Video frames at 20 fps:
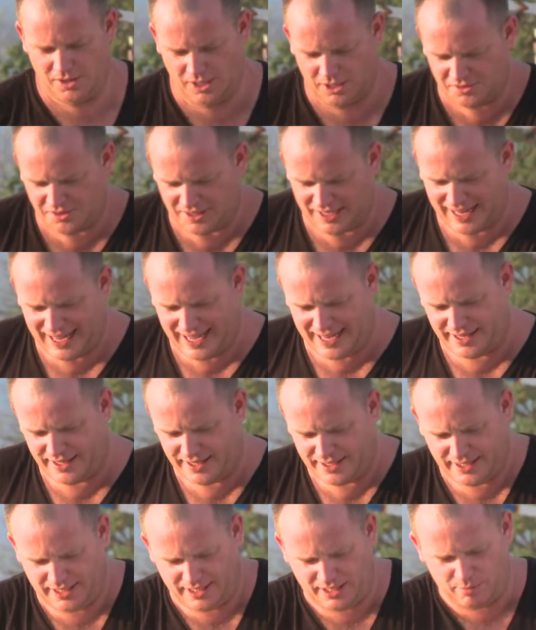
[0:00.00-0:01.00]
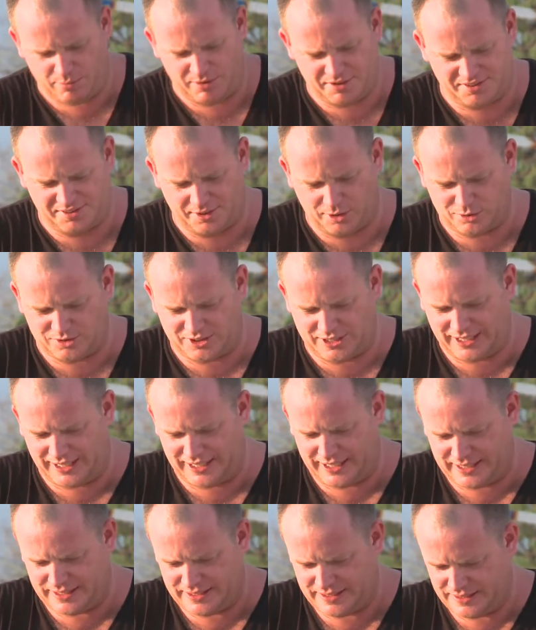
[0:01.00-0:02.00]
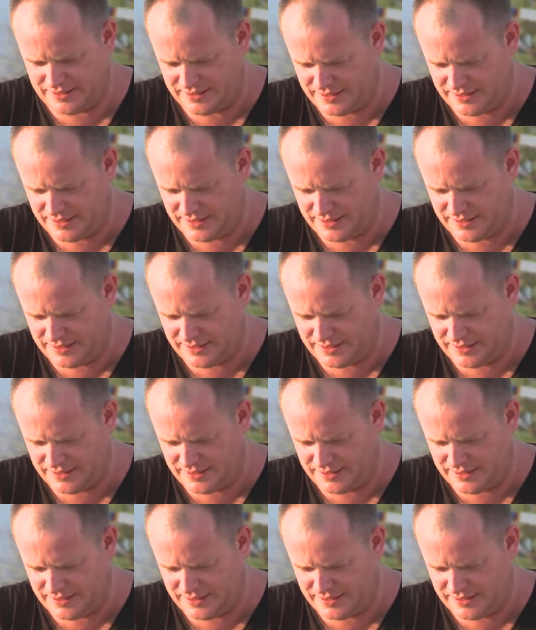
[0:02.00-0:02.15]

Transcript: Now it's going to add a little bit of salt in here.